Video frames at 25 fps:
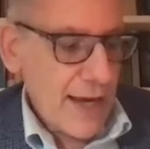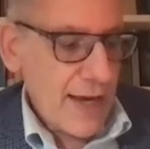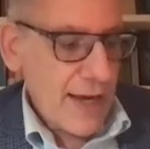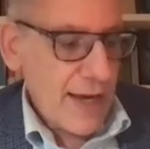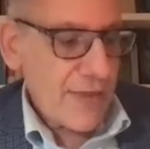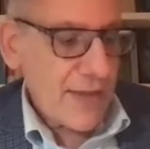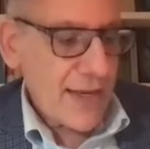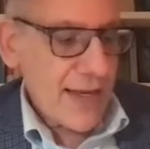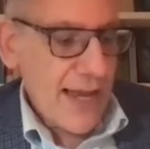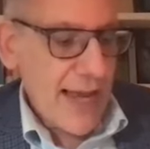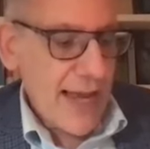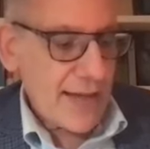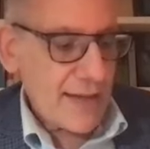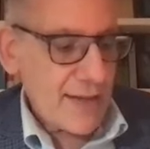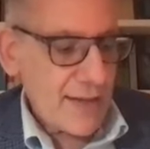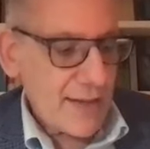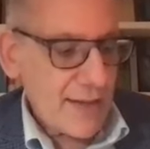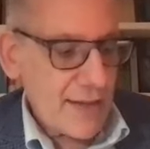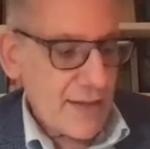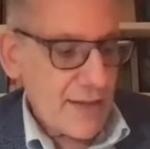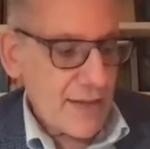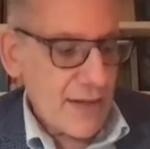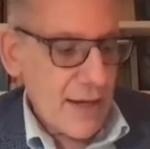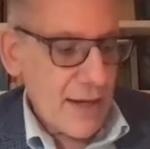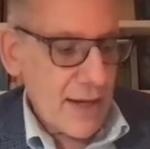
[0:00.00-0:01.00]
and the
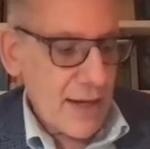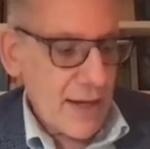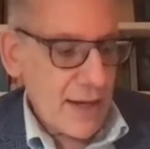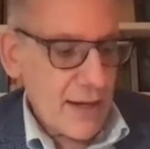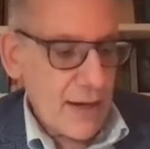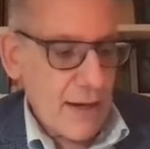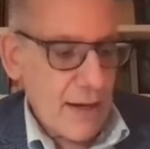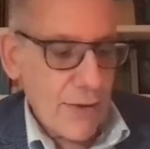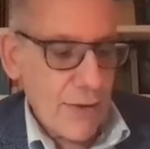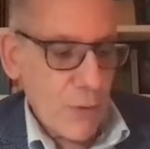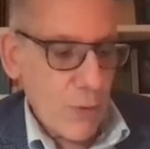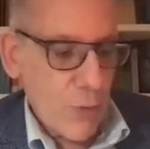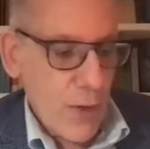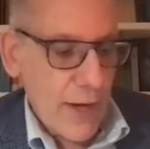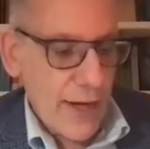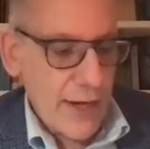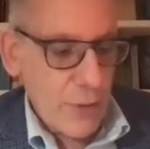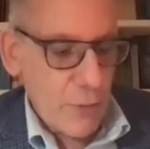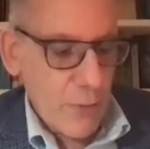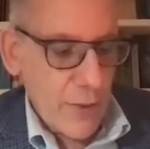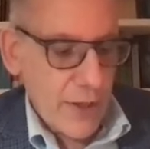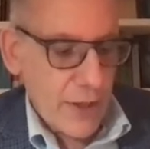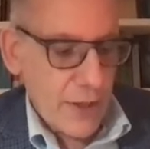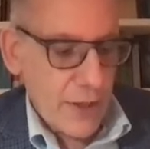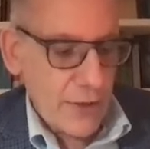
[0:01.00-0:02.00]
guests snug on the
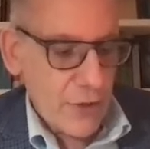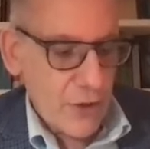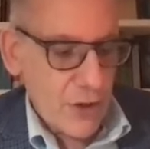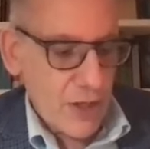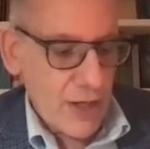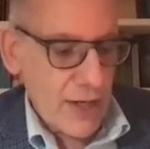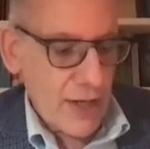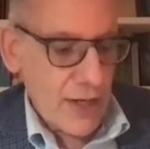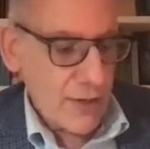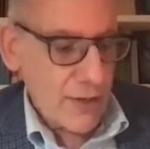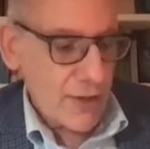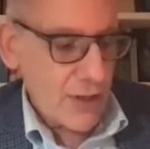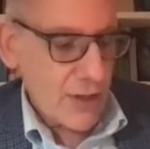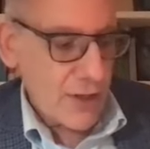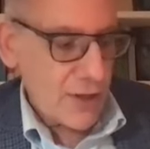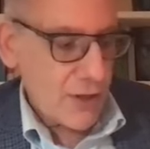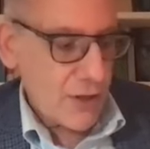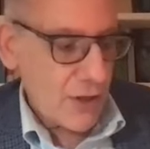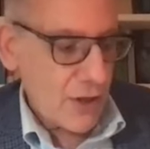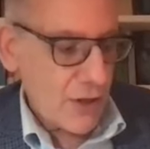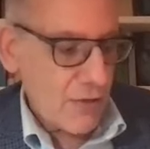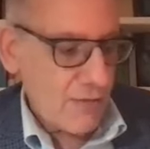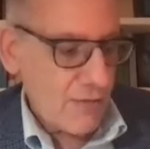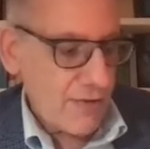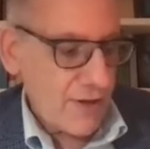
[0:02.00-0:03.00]
white wicker chairs and
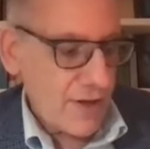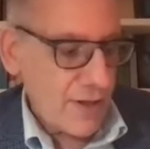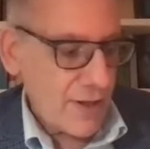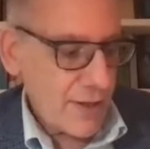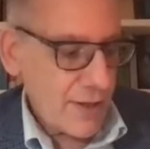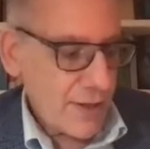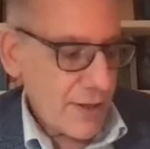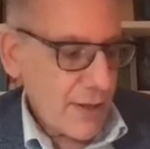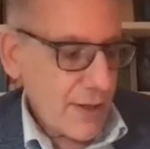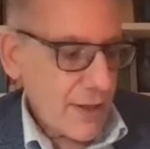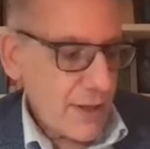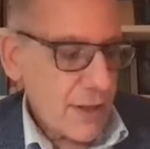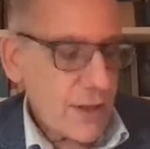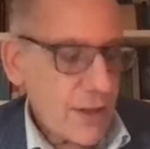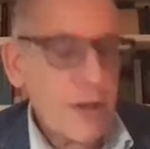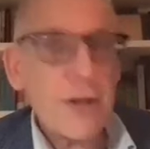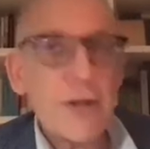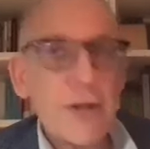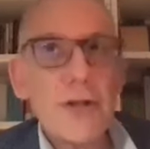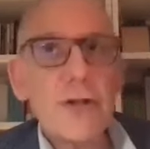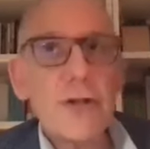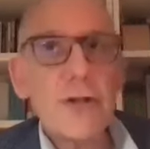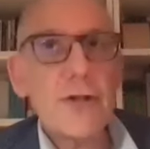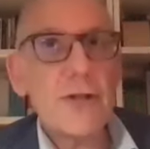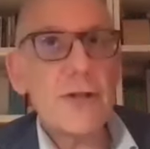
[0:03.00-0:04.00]
sofa, the
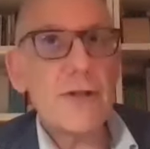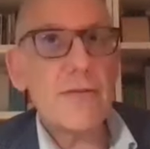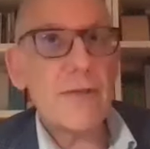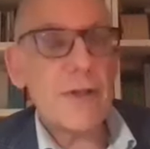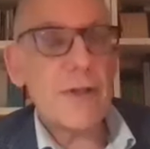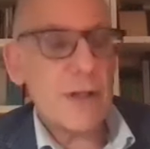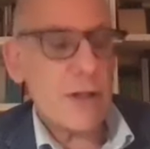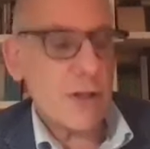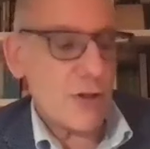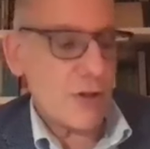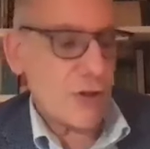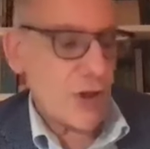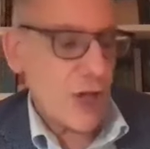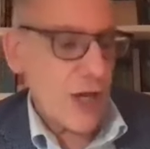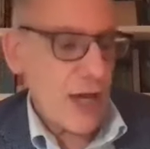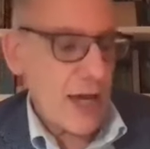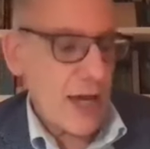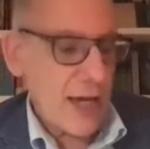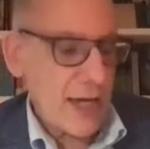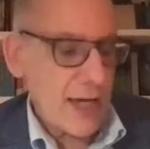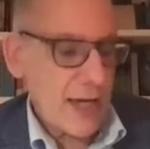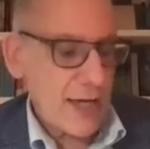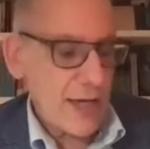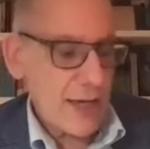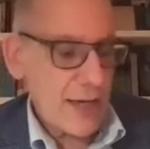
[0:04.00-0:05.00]
cushions of which
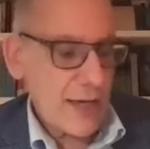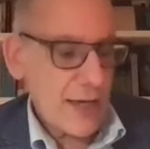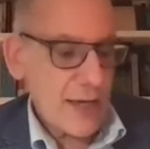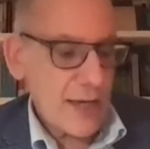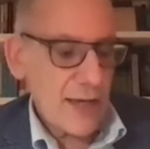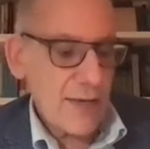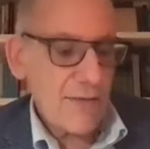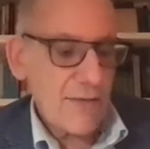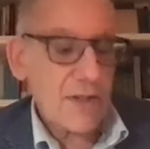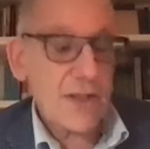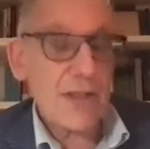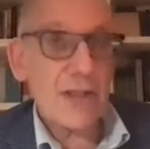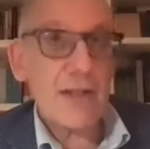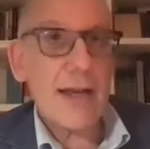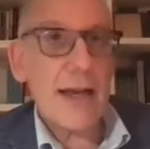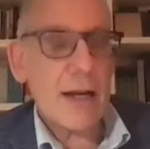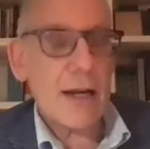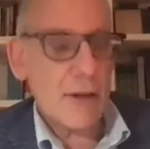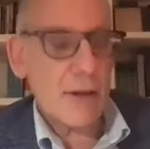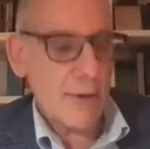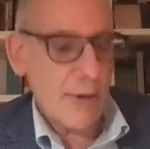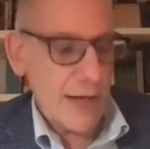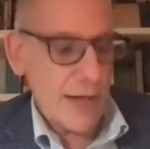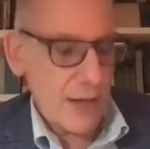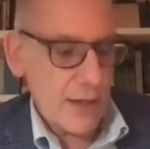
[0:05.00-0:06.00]
Jake, Eva's
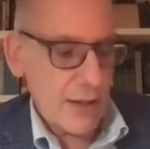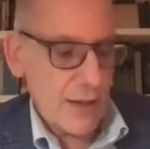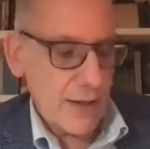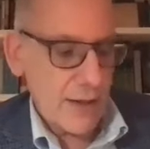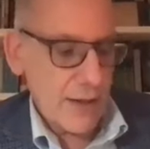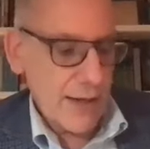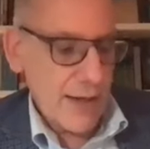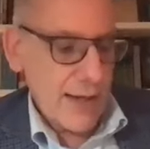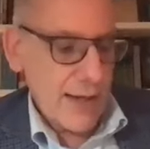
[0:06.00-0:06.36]
decorator,